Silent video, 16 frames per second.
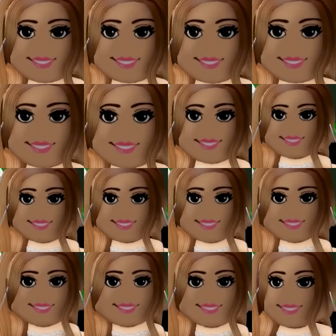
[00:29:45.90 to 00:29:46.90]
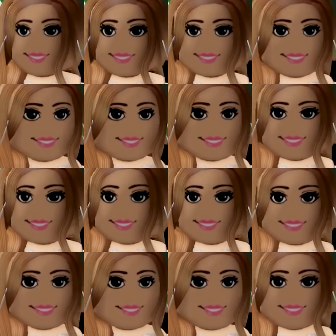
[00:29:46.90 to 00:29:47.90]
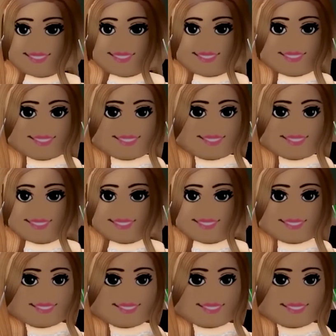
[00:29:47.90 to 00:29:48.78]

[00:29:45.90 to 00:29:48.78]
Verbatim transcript: Oh, she is, uh, she's sweetheart, is she? She